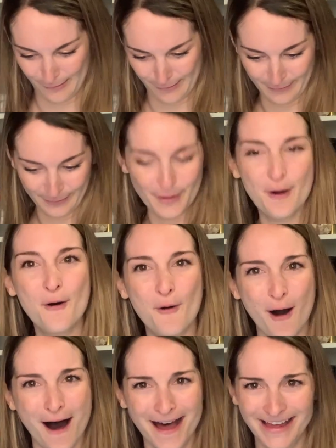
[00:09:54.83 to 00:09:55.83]

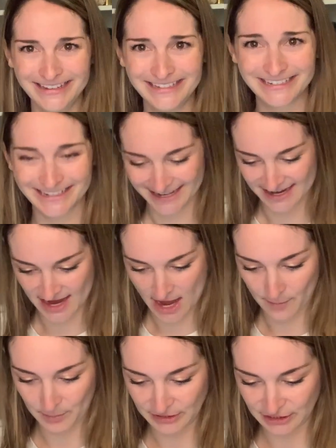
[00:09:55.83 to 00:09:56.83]
What?
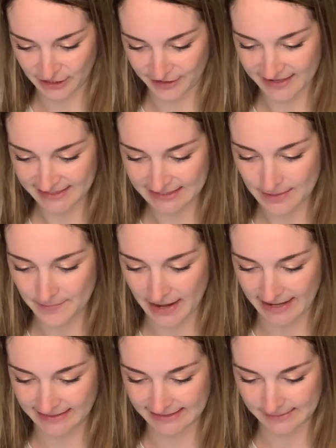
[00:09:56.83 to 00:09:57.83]
Paternus
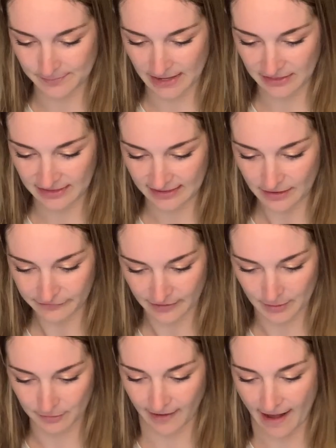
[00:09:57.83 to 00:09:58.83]
combines myths from
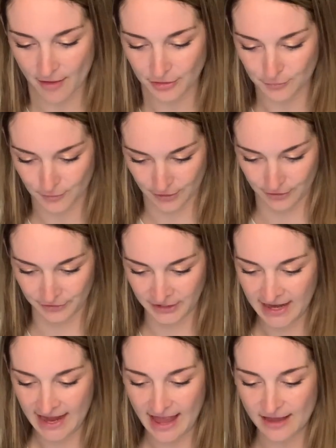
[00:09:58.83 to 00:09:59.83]
around the world
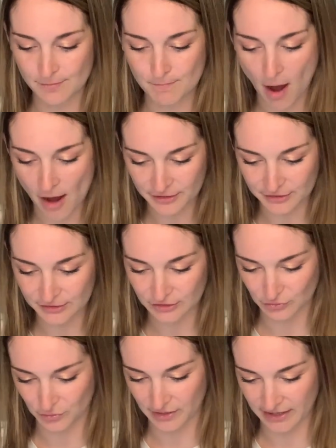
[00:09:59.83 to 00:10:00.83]
in a modern
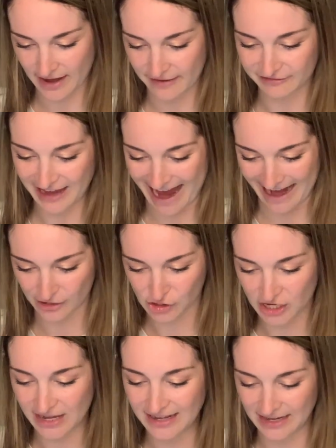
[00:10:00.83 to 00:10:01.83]
story of
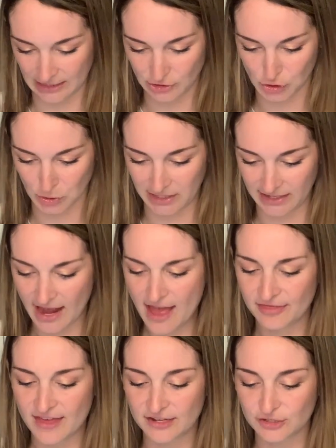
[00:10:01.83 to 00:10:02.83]
action and intrigue that is